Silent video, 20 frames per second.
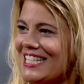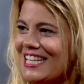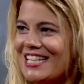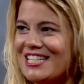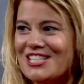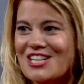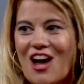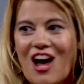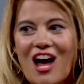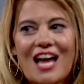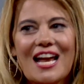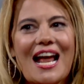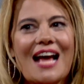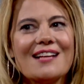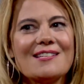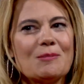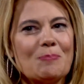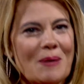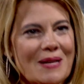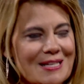did not.
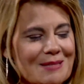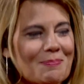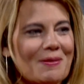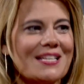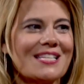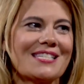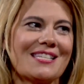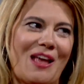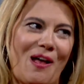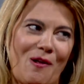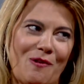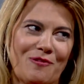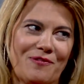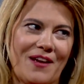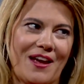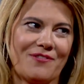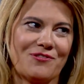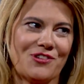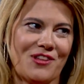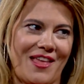I spanked myself
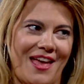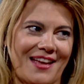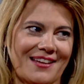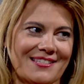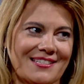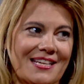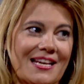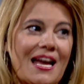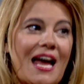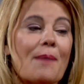after that